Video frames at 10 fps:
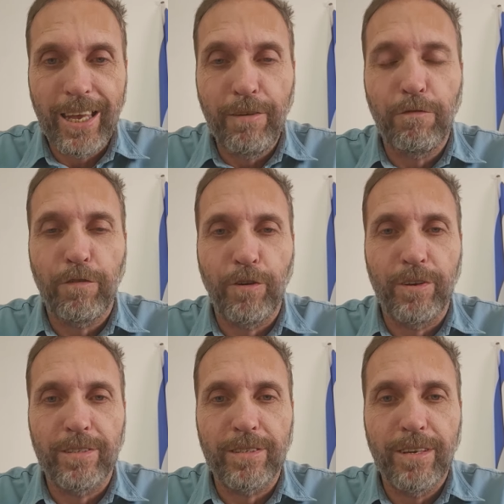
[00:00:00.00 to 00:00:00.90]

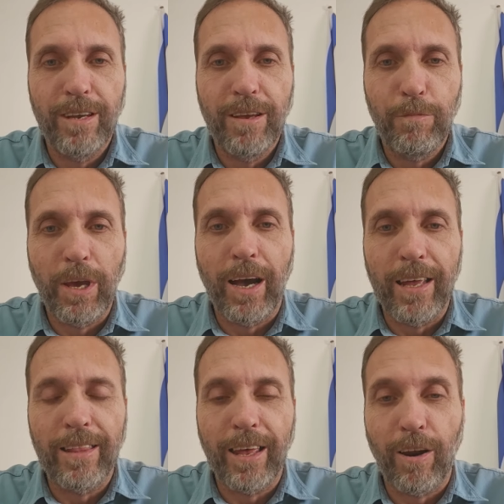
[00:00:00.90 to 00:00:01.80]
influence
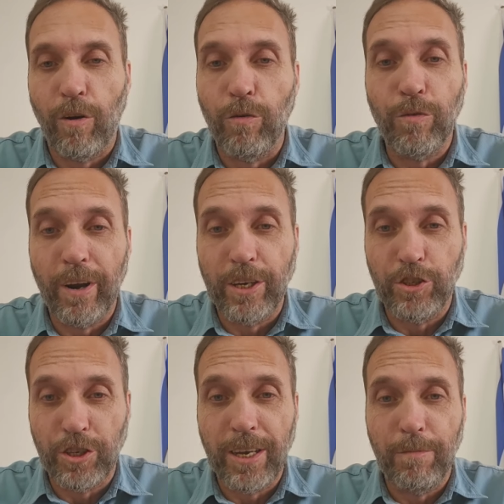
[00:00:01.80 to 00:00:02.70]
behind that whole
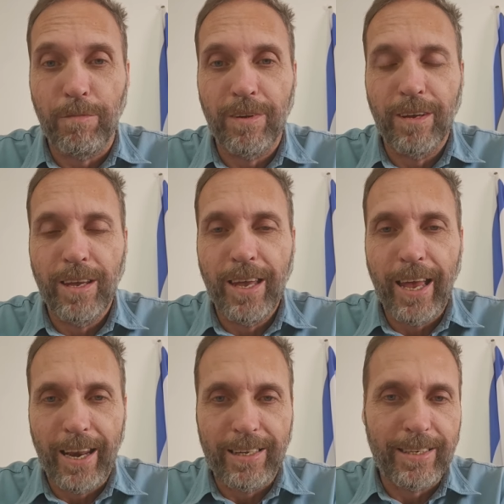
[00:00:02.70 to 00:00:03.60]
regime
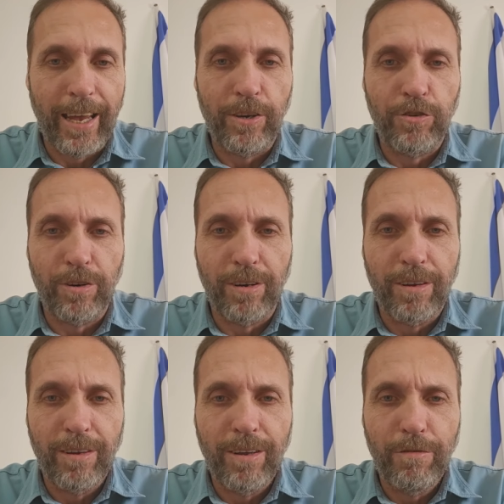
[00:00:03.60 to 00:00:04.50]
and its hatred
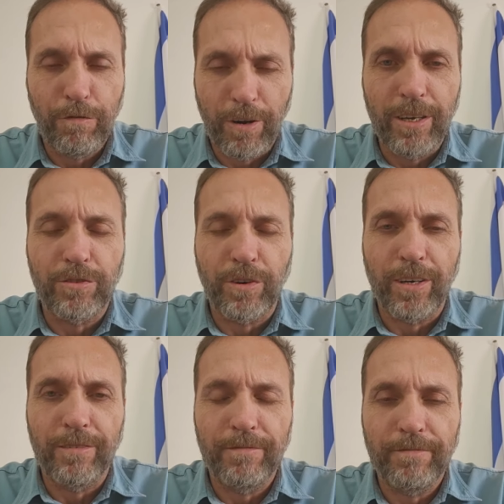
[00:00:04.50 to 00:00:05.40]
for
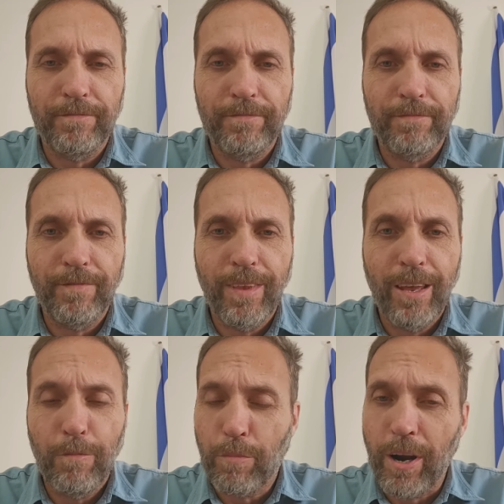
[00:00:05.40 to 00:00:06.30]
Israel.
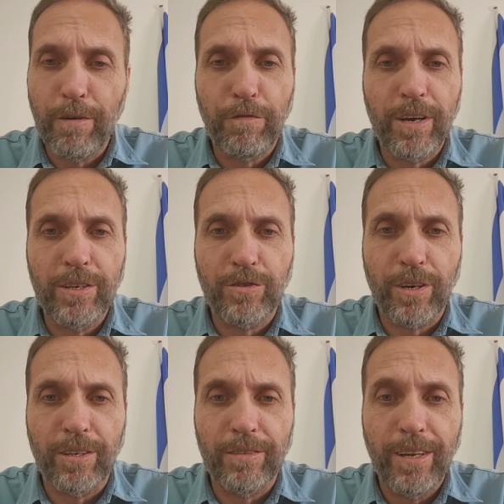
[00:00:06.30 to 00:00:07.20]
Pray for
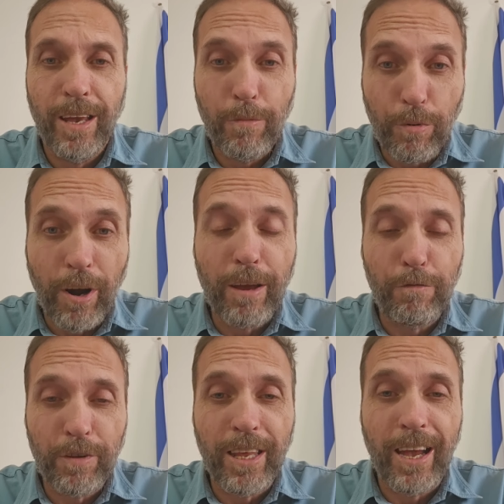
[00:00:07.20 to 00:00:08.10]
Israel, pray
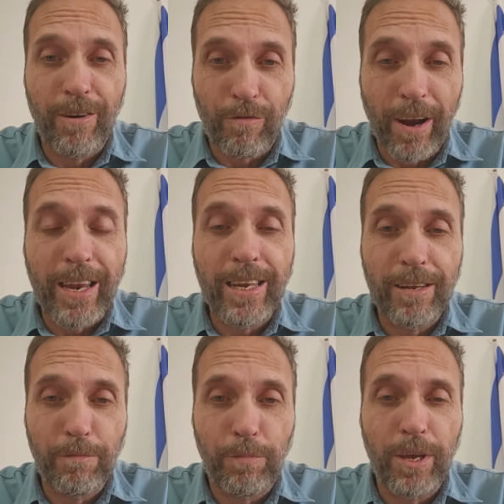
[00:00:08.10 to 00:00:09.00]
for the
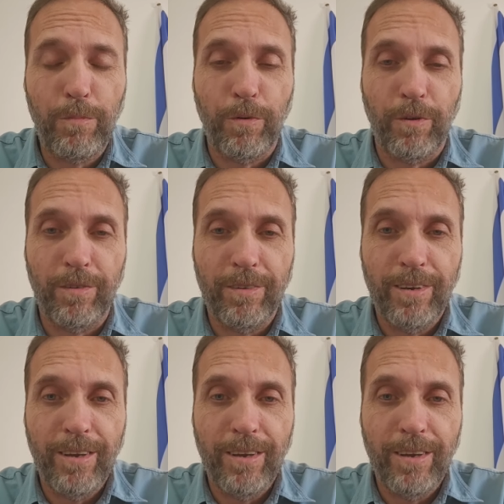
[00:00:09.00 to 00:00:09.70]
Iranian people